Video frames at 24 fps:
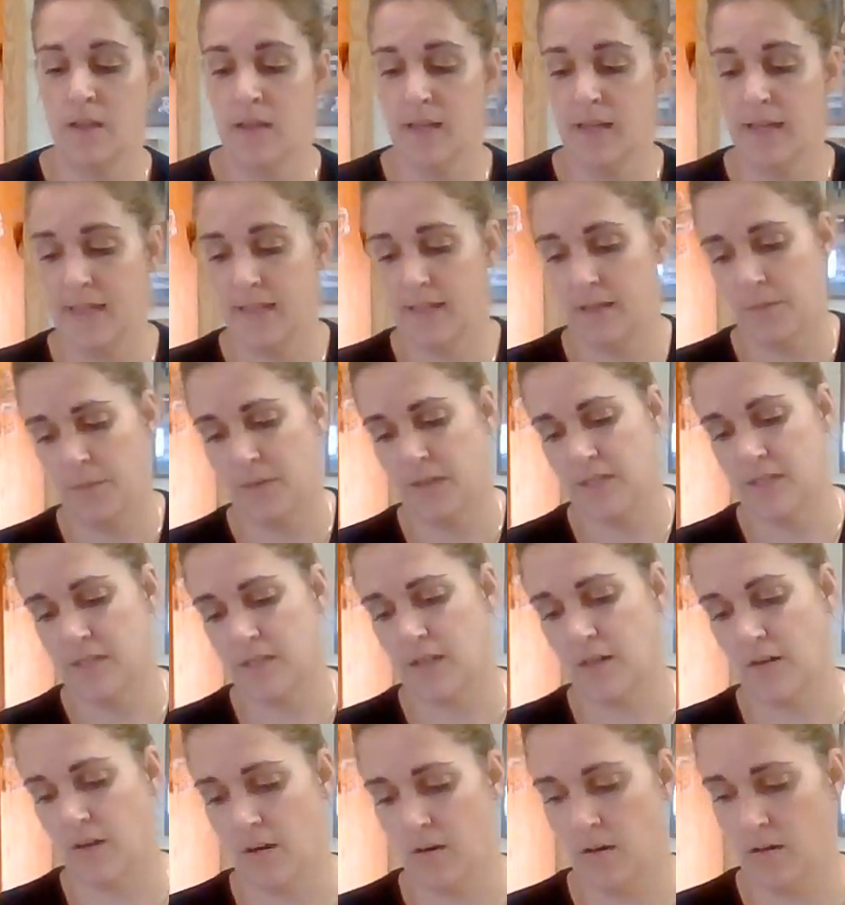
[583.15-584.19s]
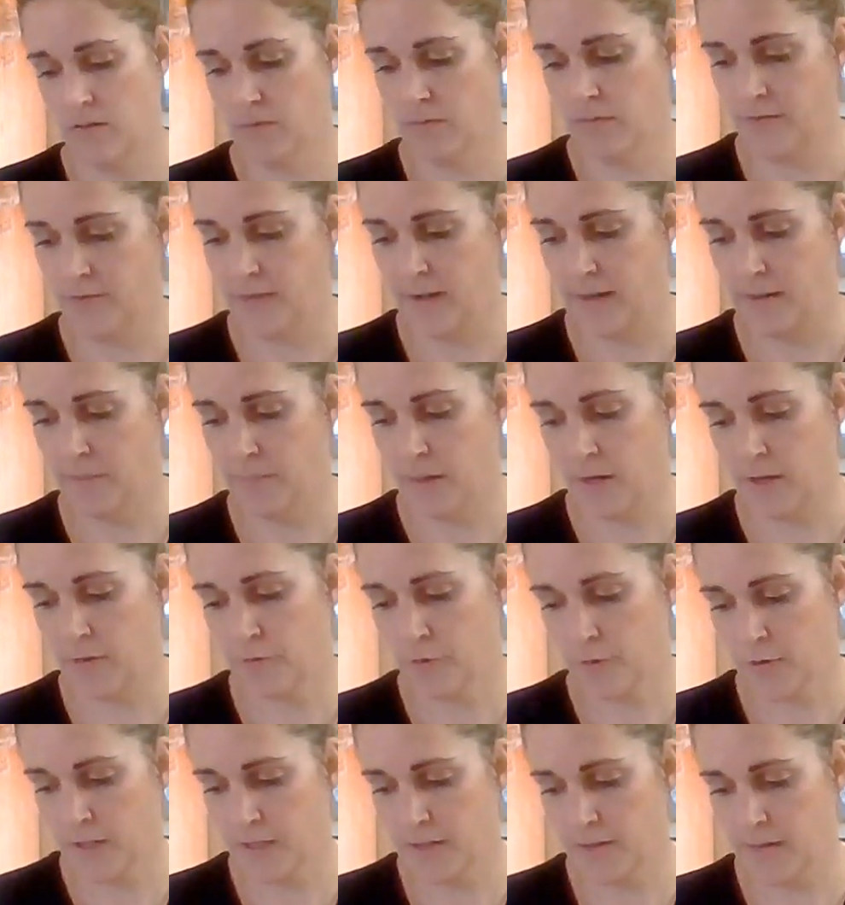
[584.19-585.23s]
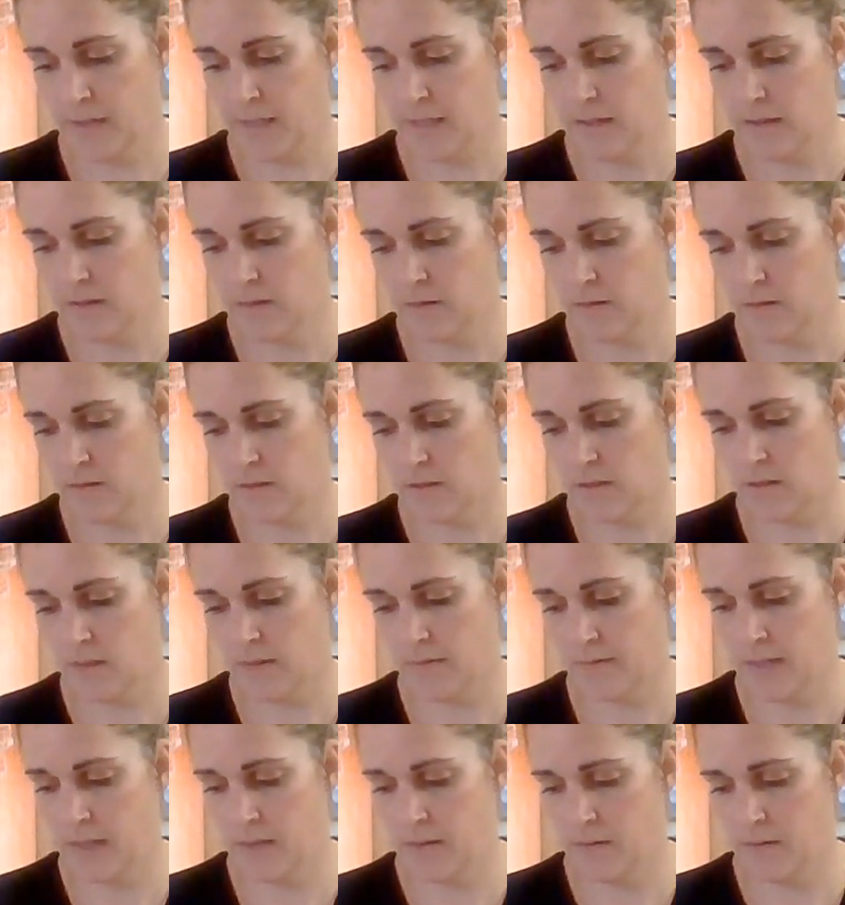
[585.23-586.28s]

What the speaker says: and then we just go and find part 43, the start of it.